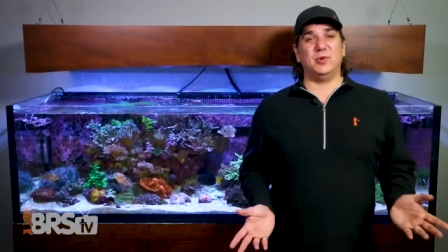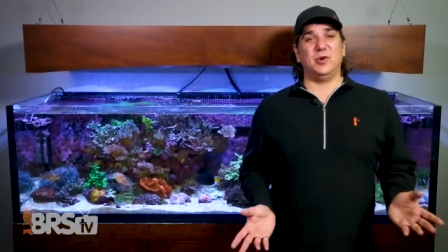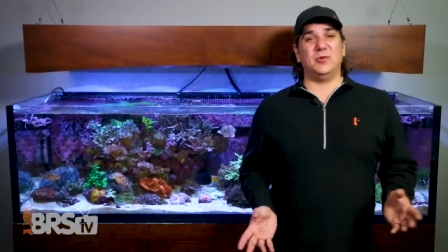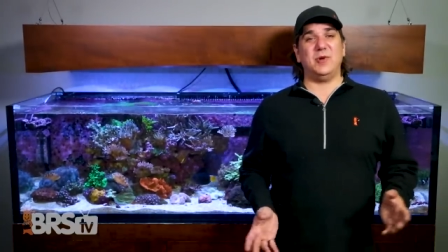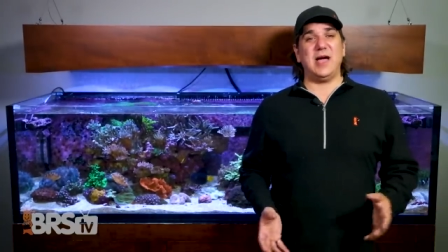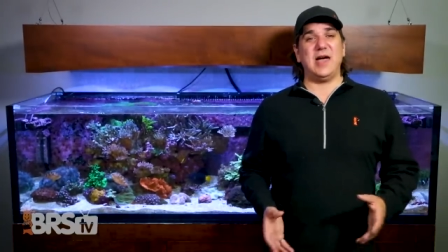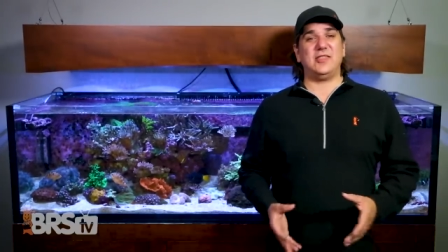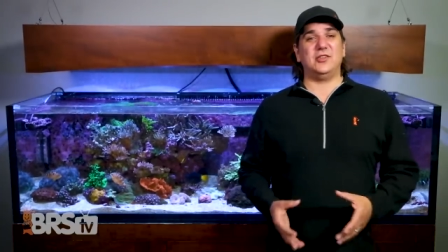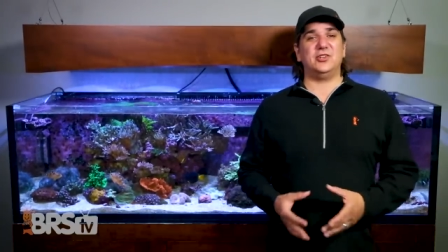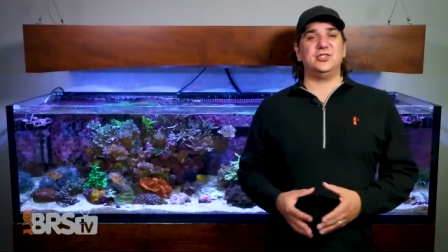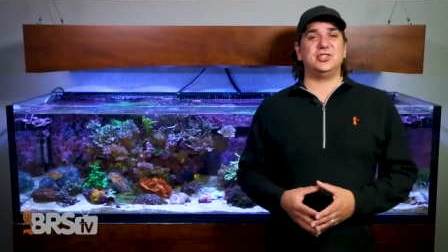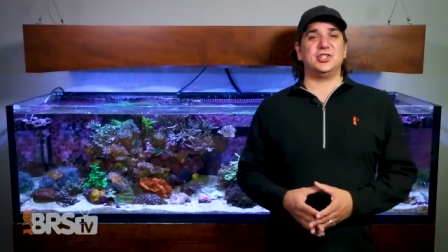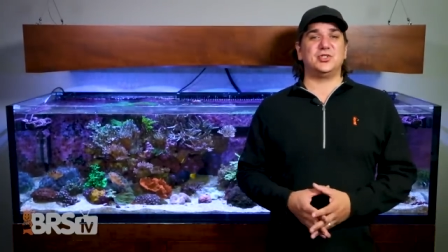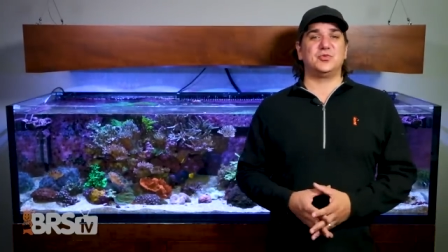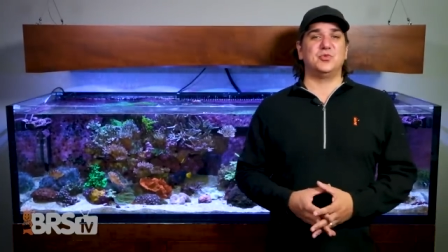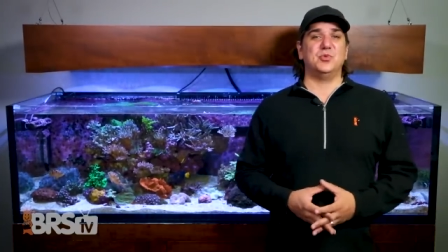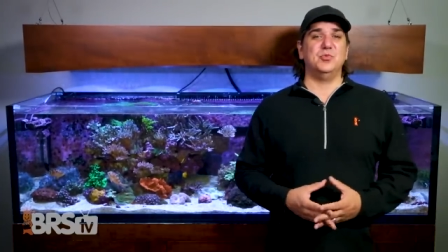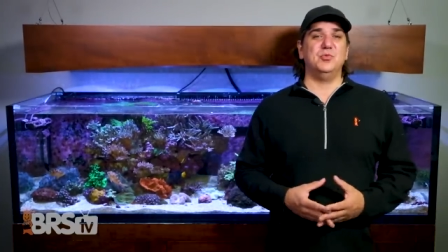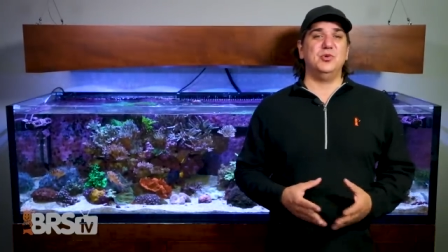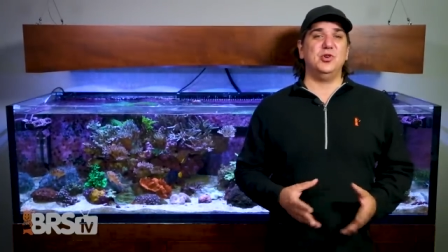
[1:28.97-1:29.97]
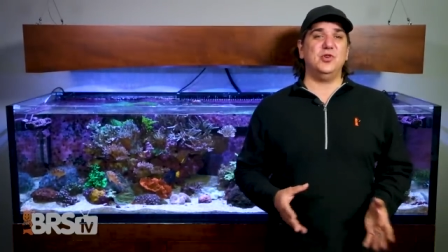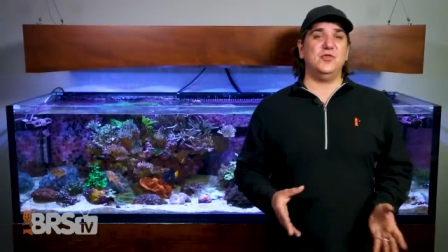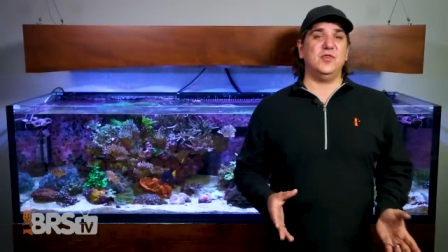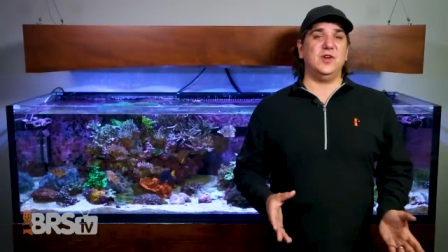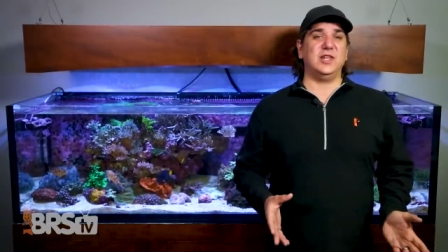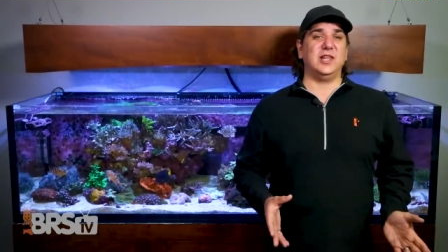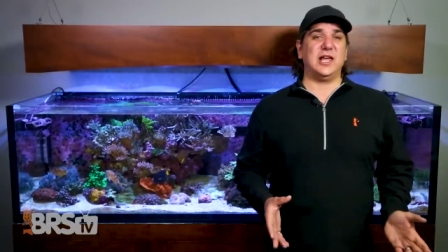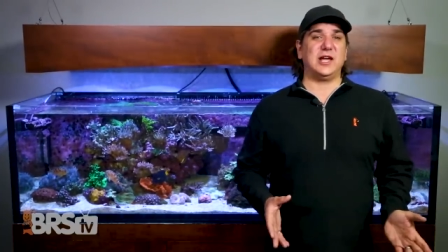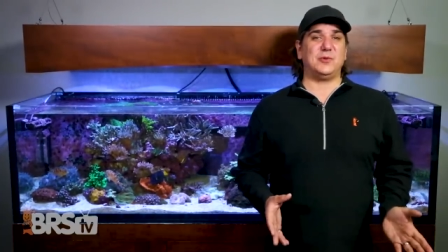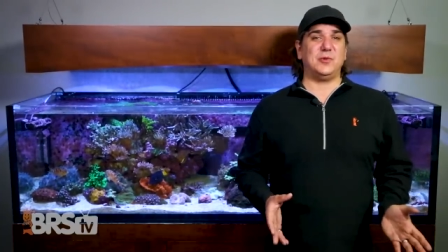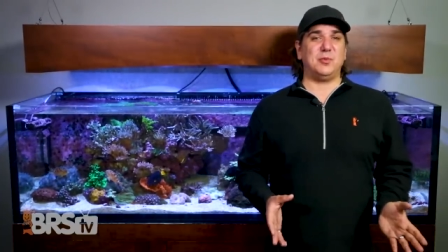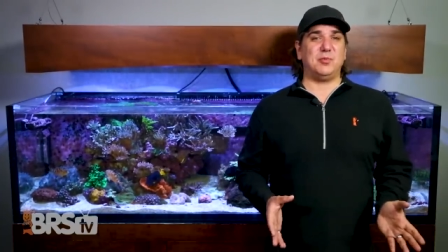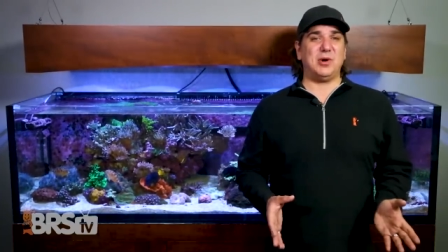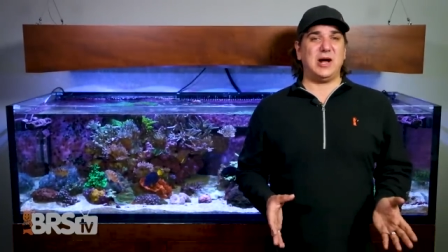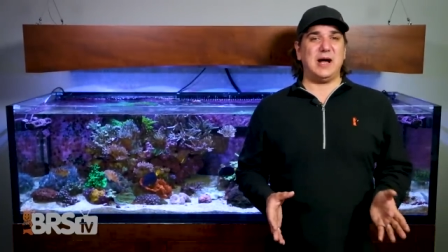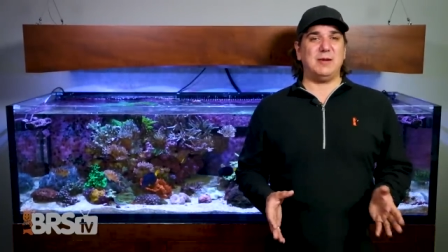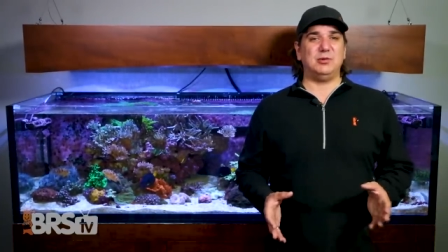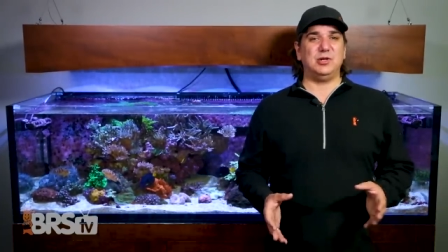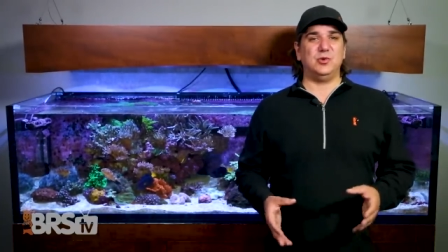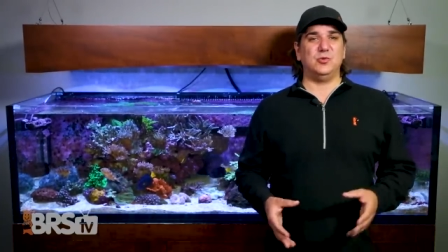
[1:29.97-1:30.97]
but rather than just remove it like we
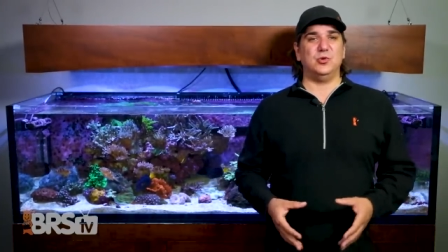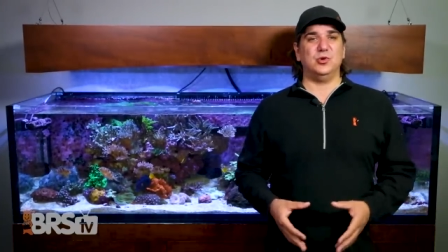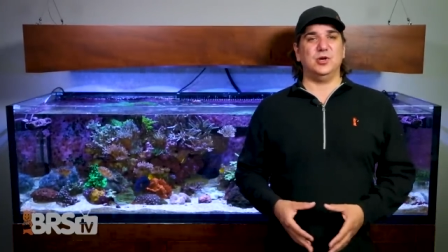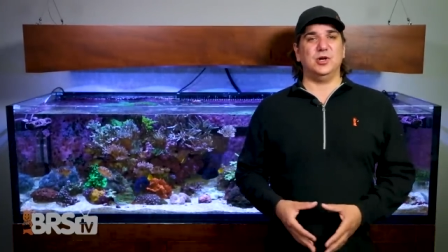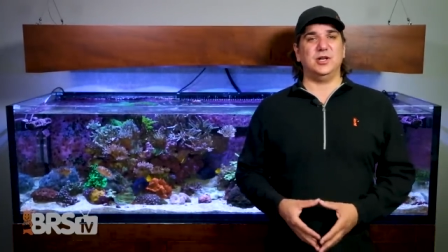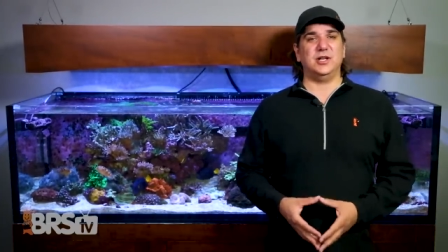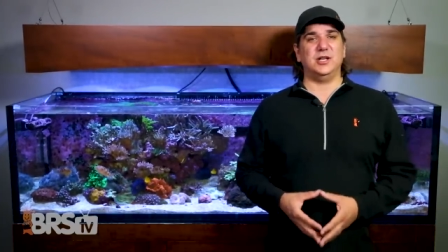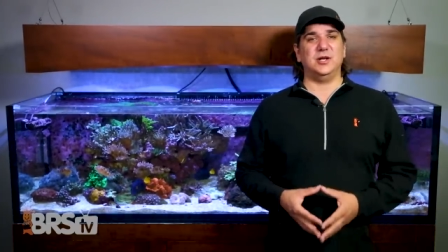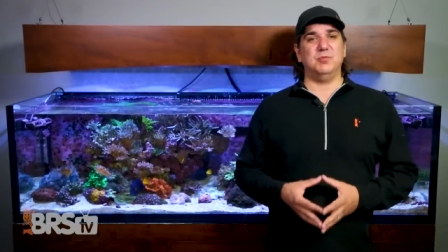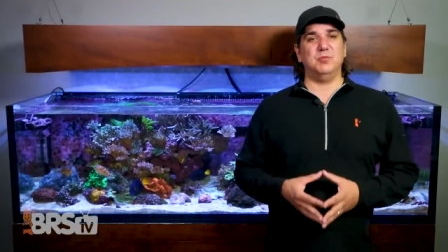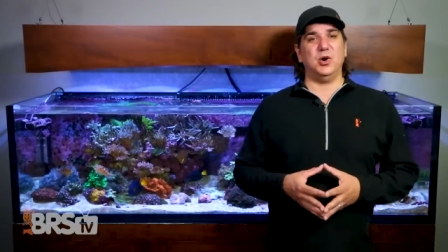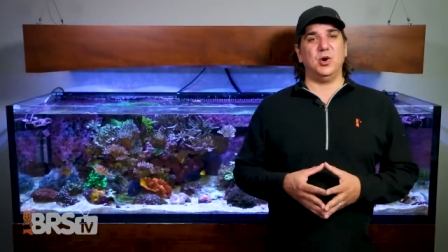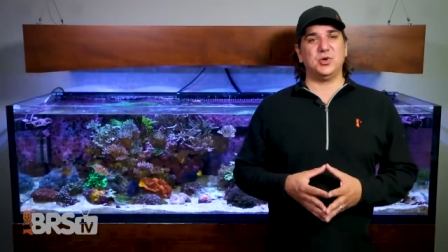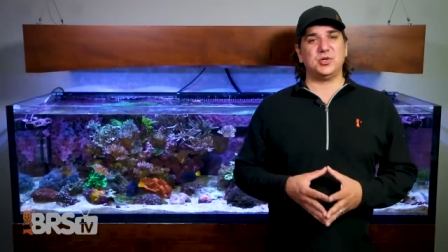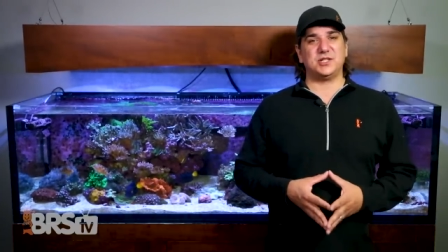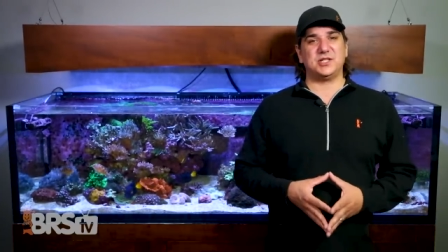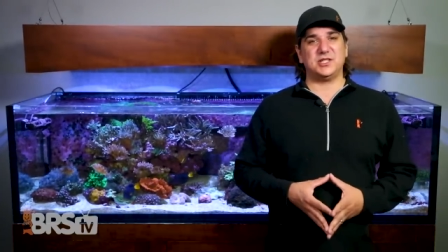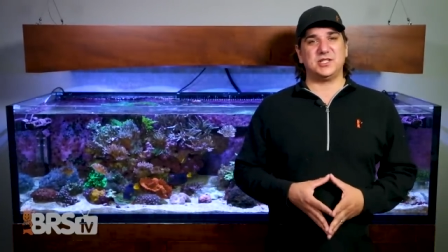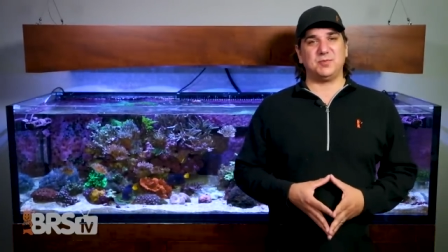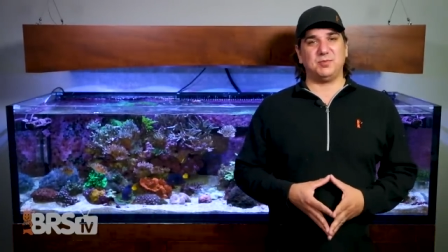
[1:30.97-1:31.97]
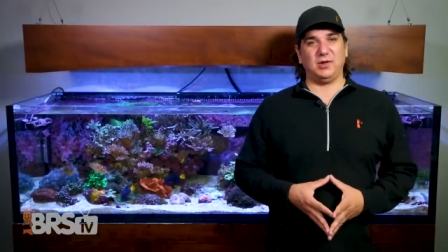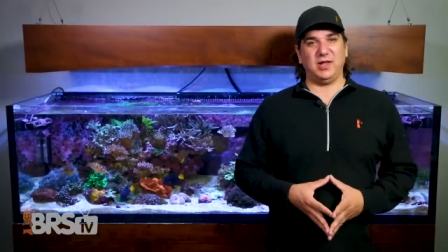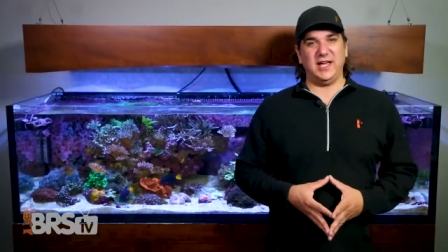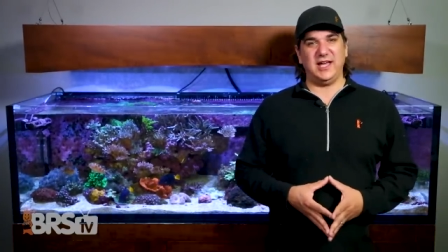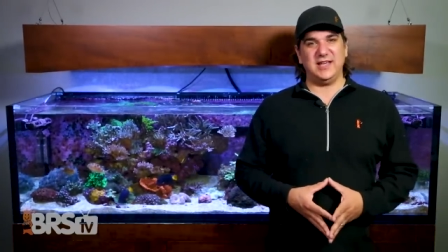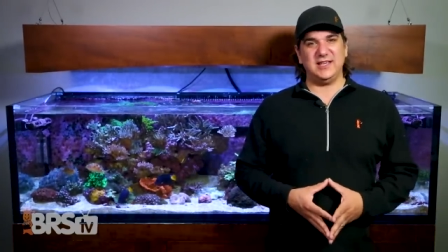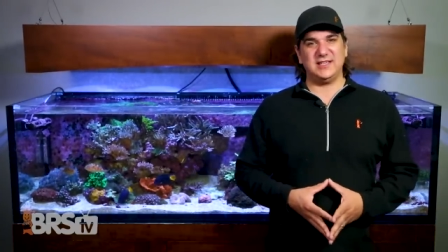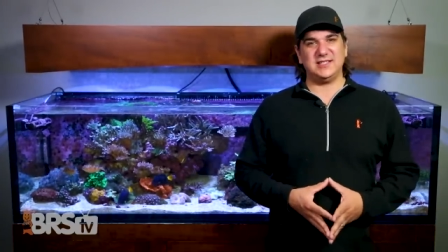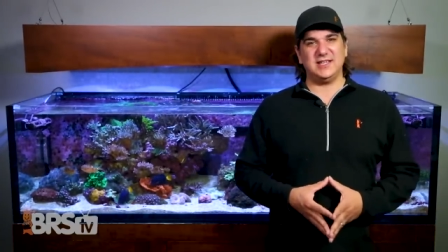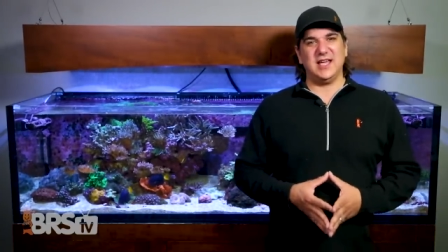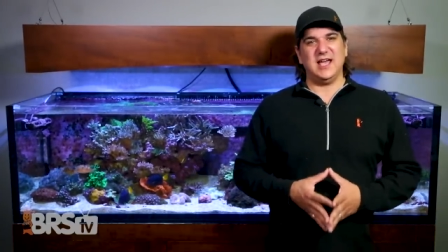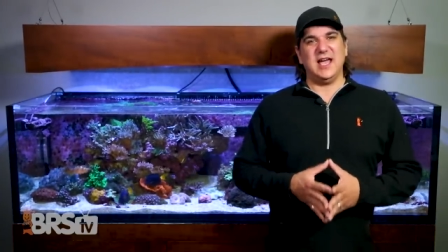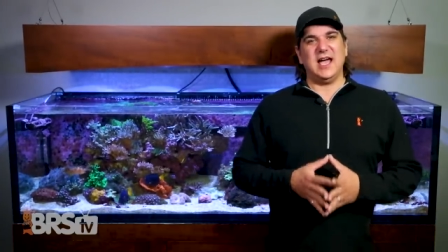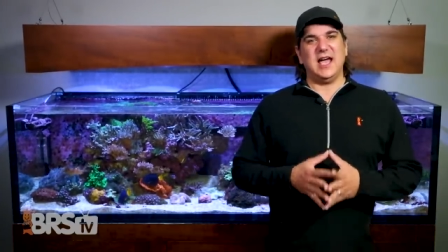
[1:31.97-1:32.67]
probably would in most displays,